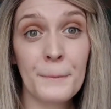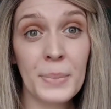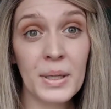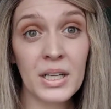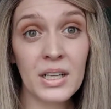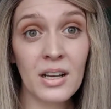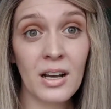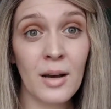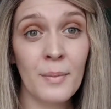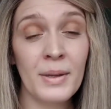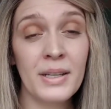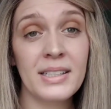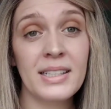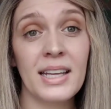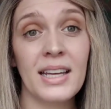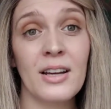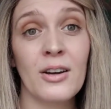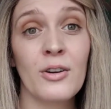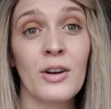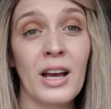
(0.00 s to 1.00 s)
put a comment
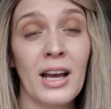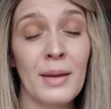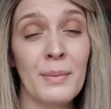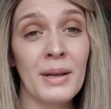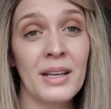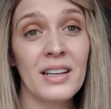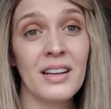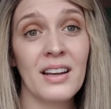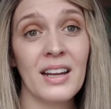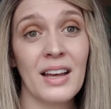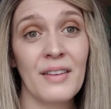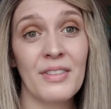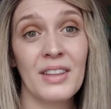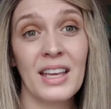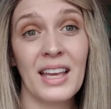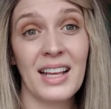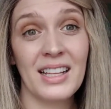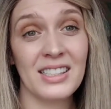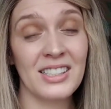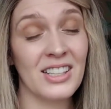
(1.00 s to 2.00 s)
down. I might not have
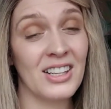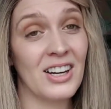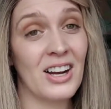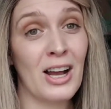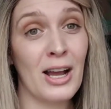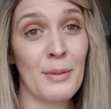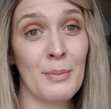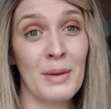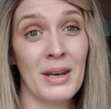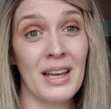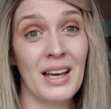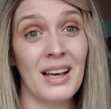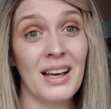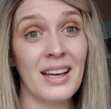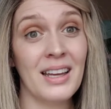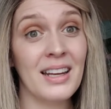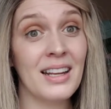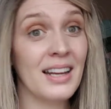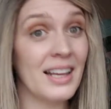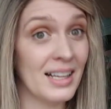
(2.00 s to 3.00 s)
the answer. I'm
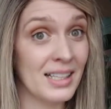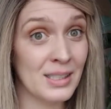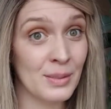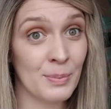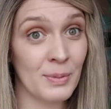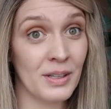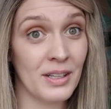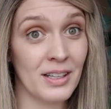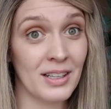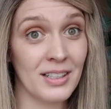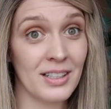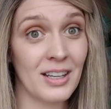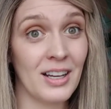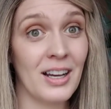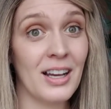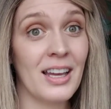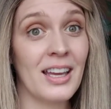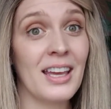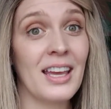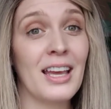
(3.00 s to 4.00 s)
not an expert.
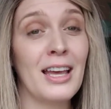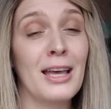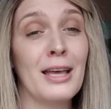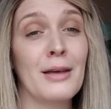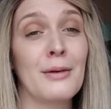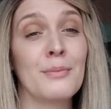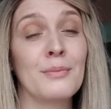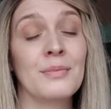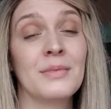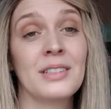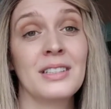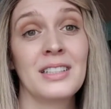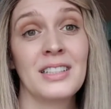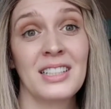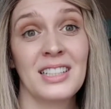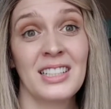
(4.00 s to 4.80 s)
I am,